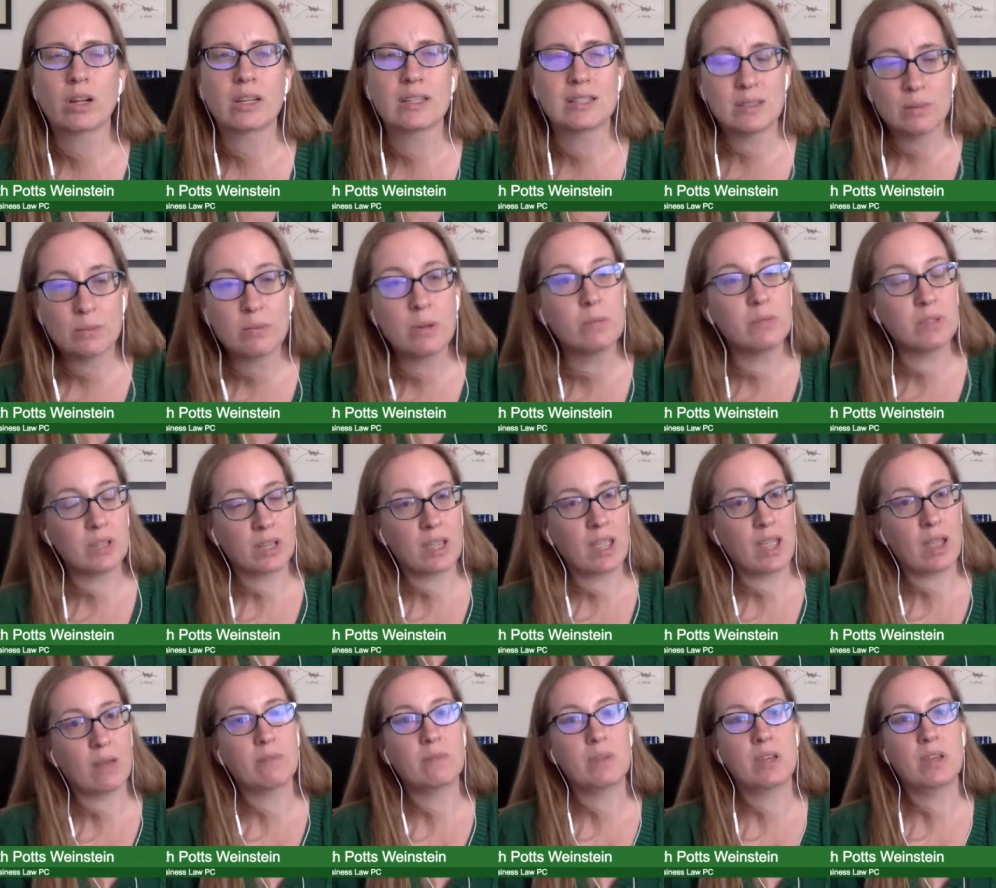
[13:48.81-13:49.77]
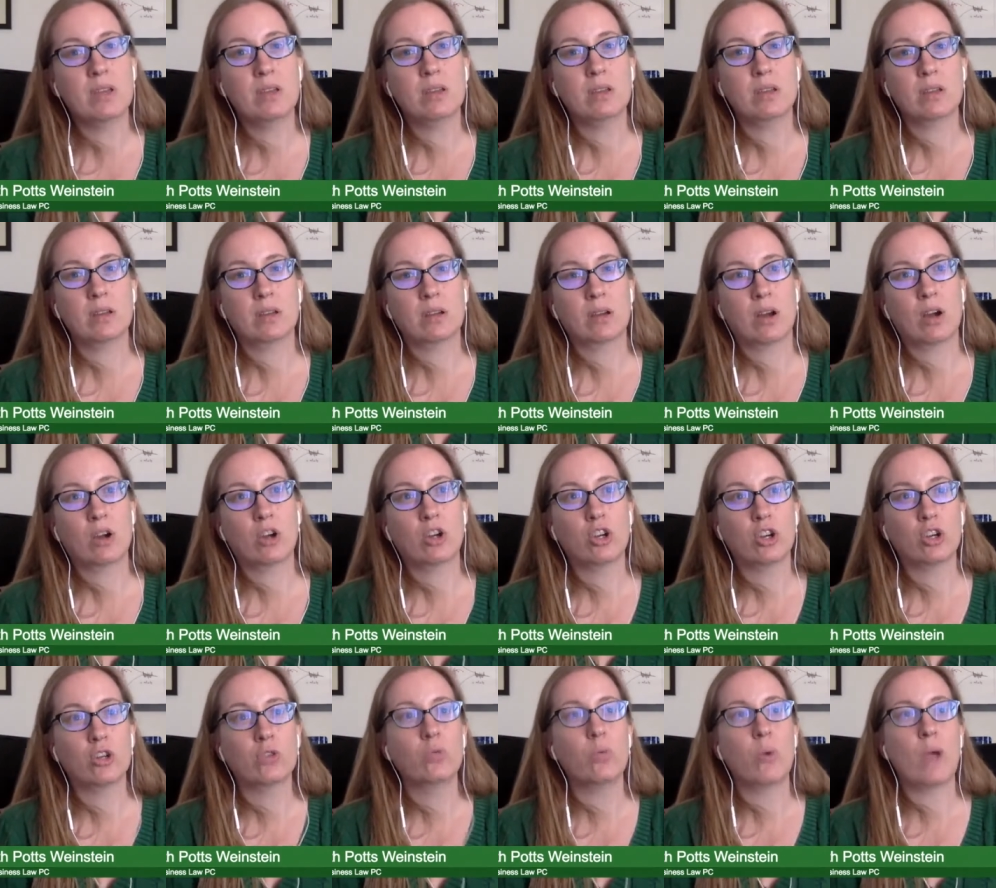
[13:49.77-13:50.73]
And sometimes it can be a
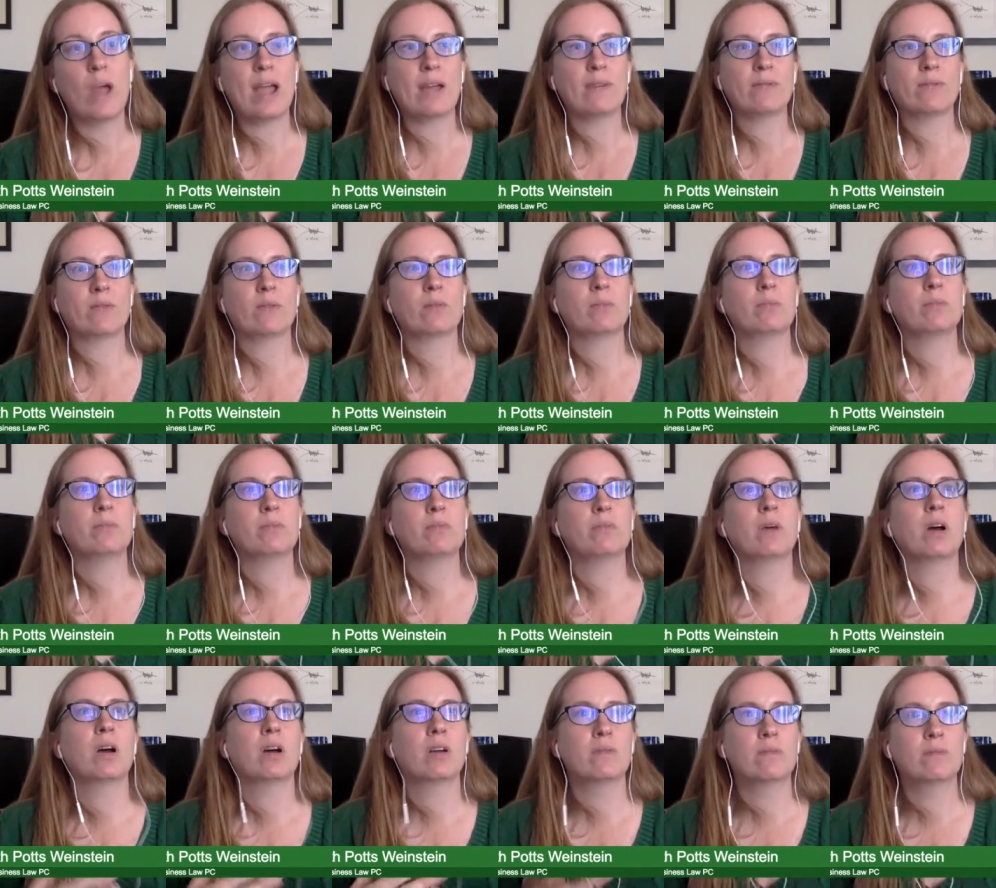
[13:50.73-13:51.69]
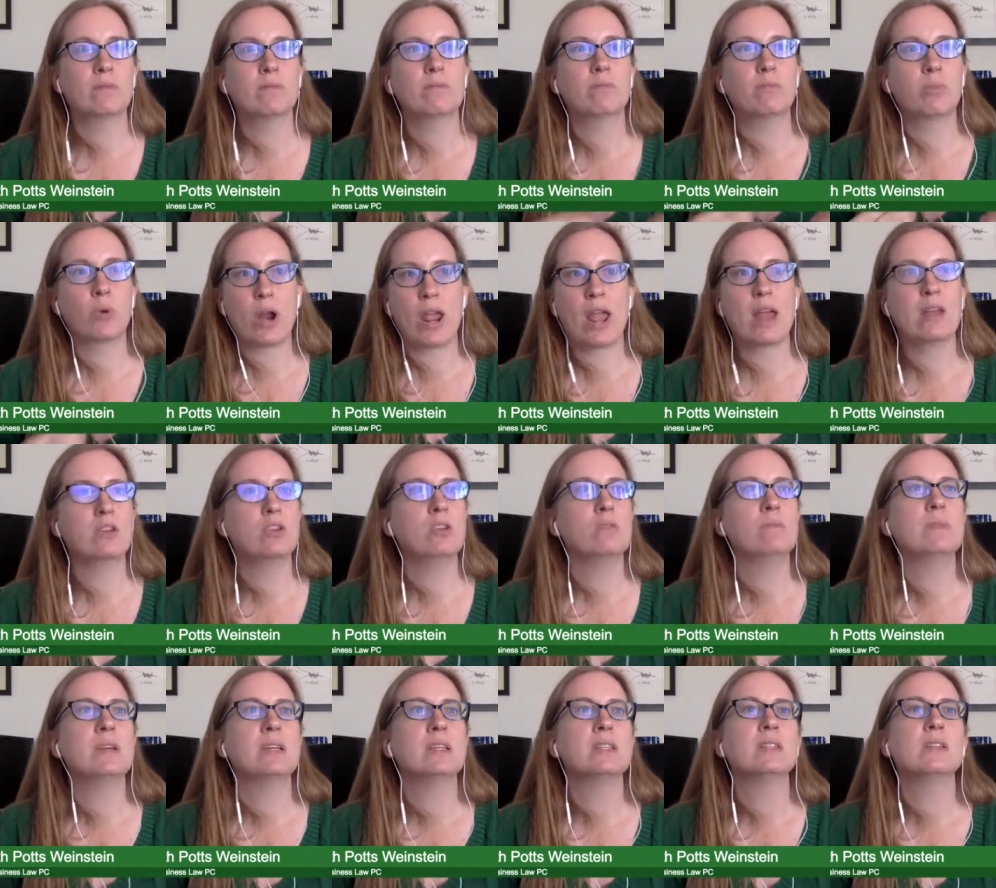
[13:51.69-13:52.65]
good way for a brand new
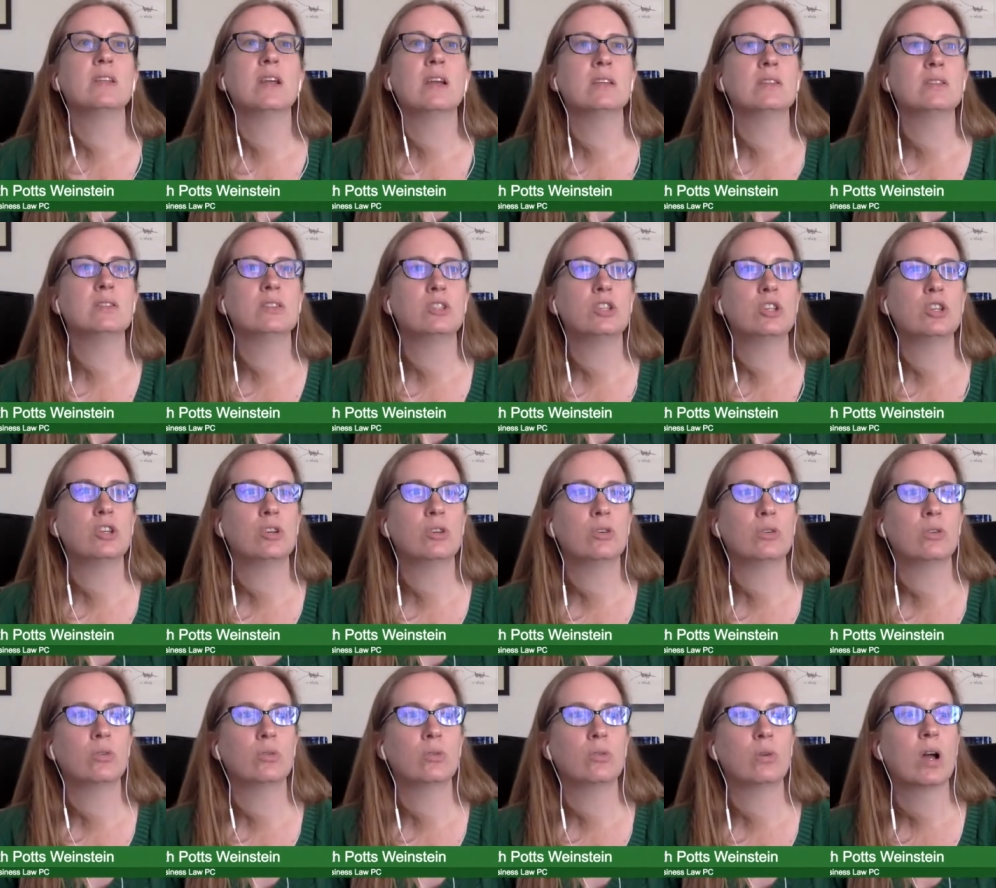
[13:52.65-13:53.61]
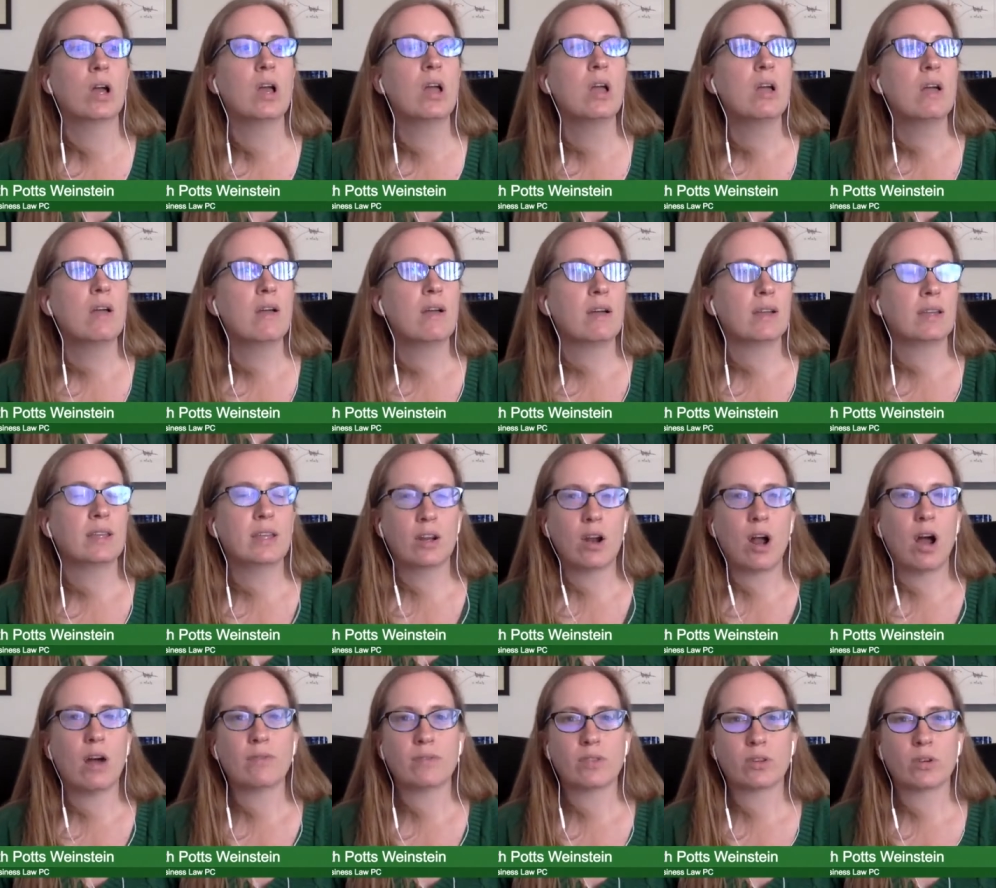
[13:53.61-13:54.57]
business to get
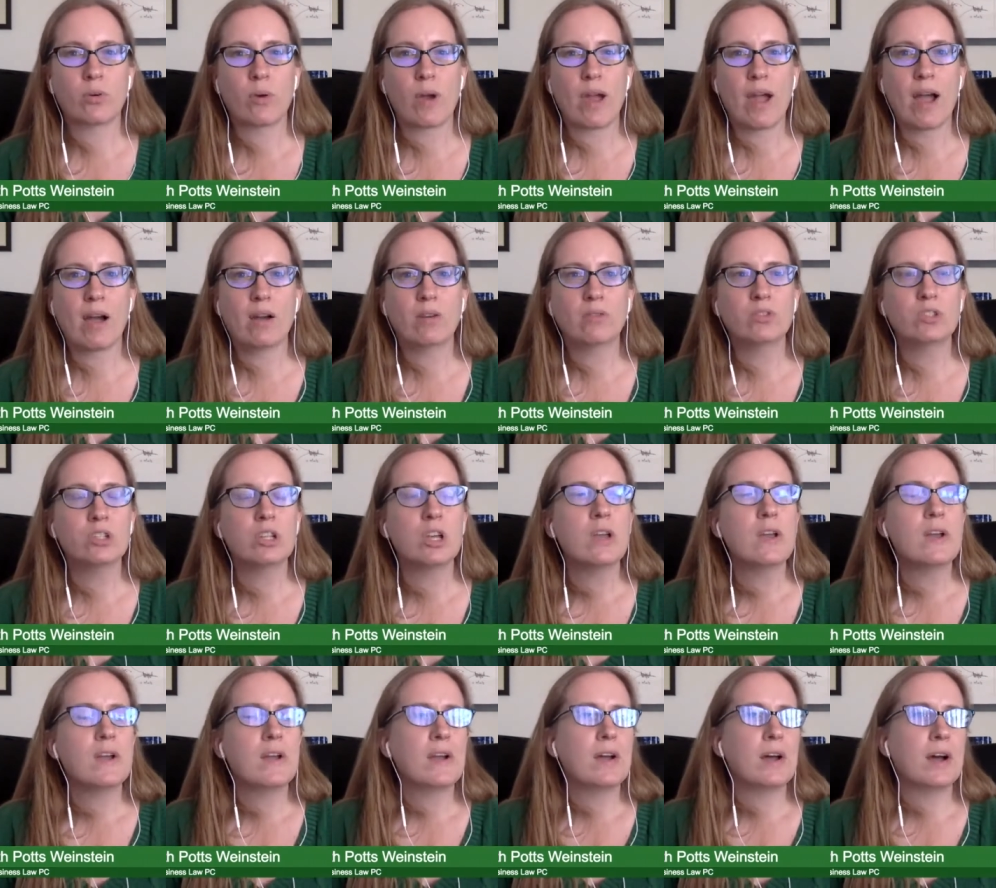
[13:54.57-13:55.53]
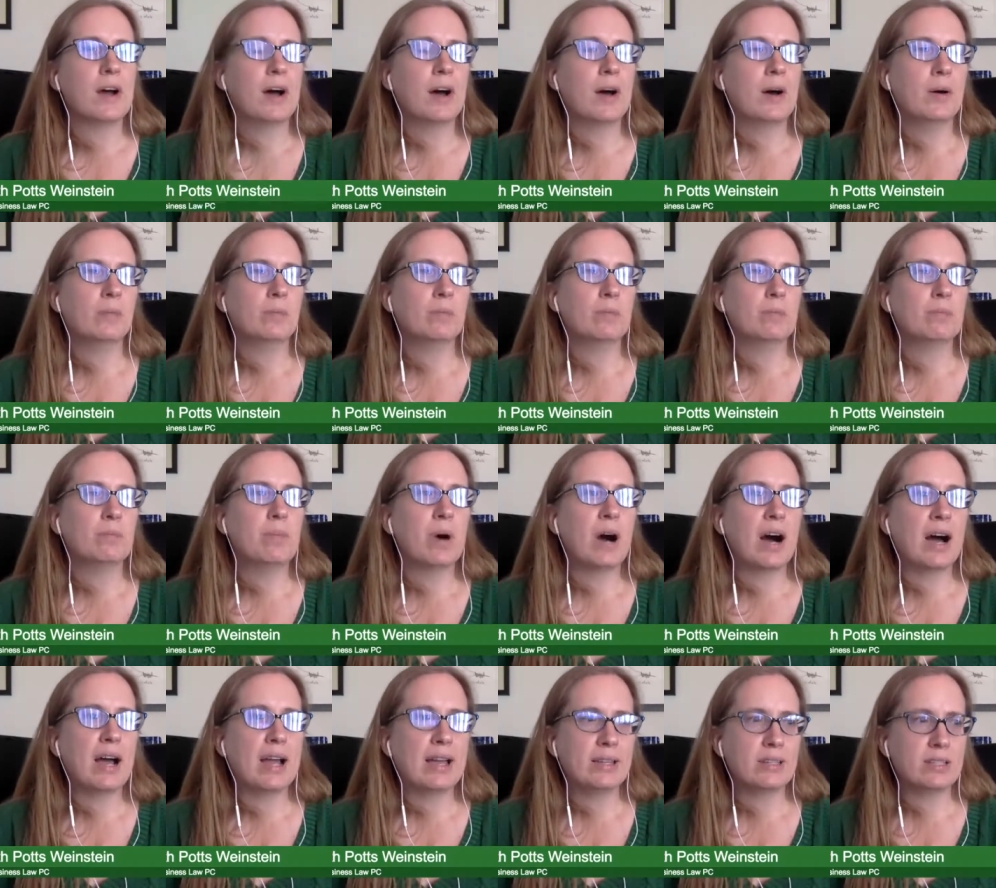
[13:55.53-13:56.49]
off the ground.
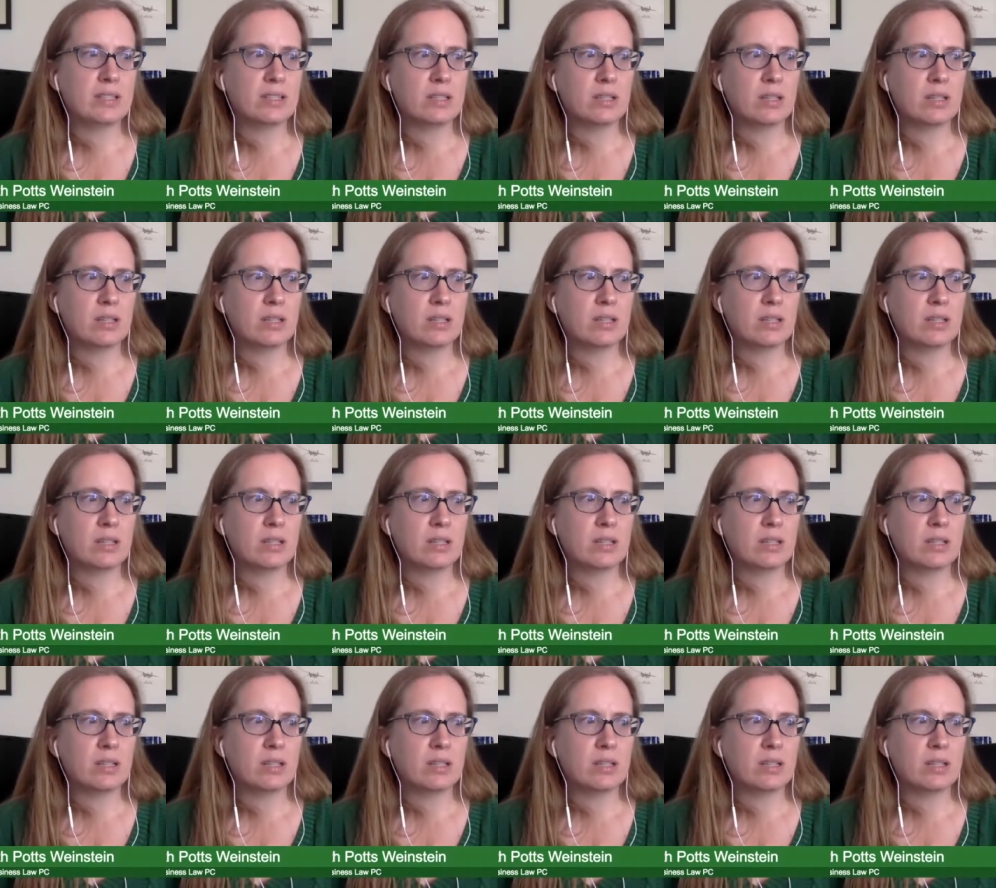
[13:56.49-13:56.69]
But